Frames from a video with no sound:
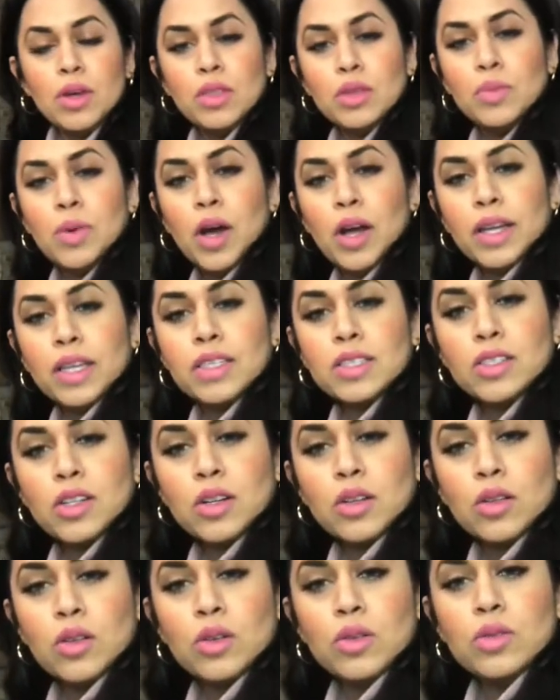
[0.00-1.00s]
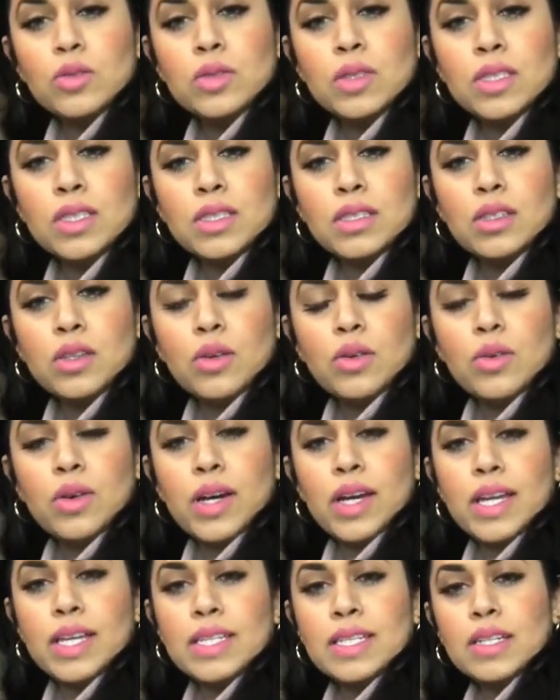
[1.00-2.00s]
on the pockets are closed, so
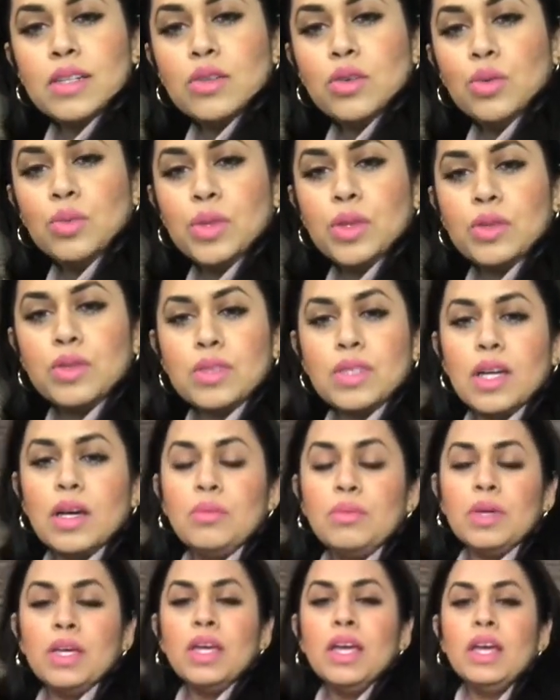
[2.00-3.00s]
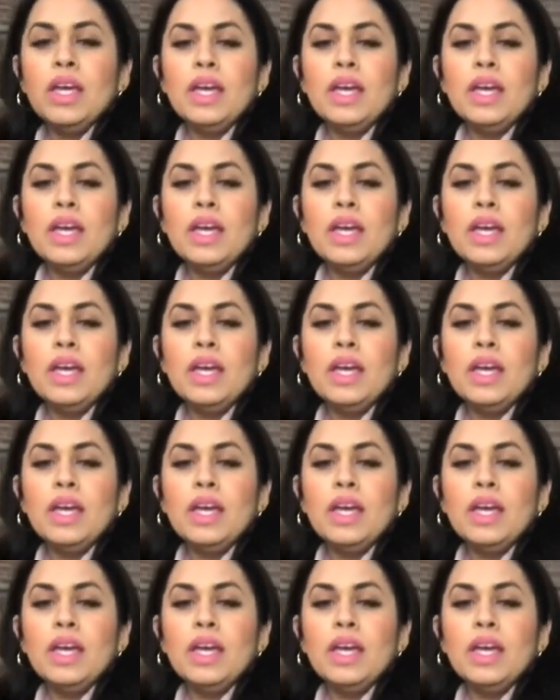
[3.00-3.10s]
I didn't open those up.